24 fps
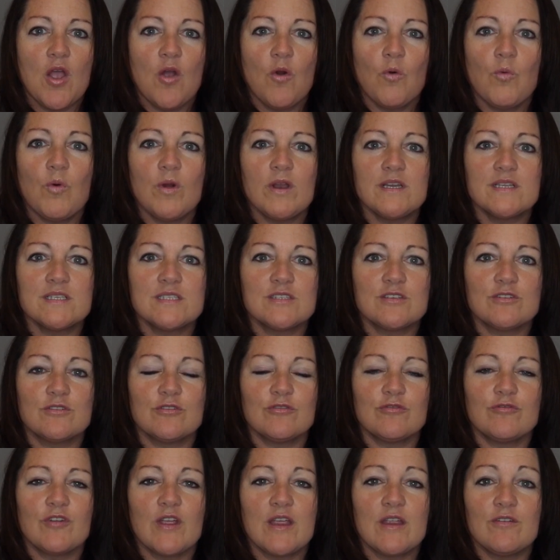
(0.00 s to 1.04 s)
What is their
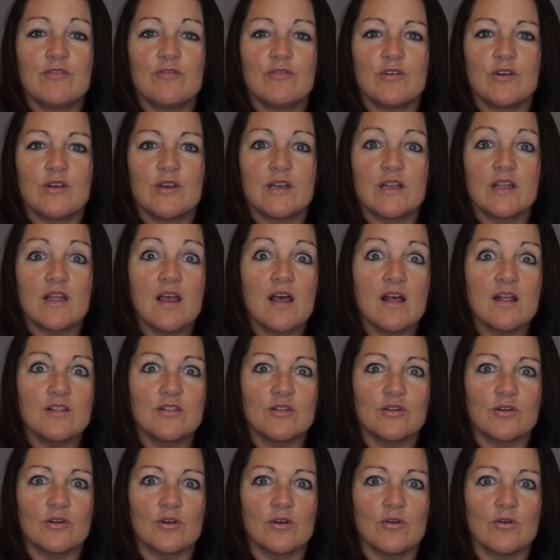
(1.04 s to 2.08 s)
favorite color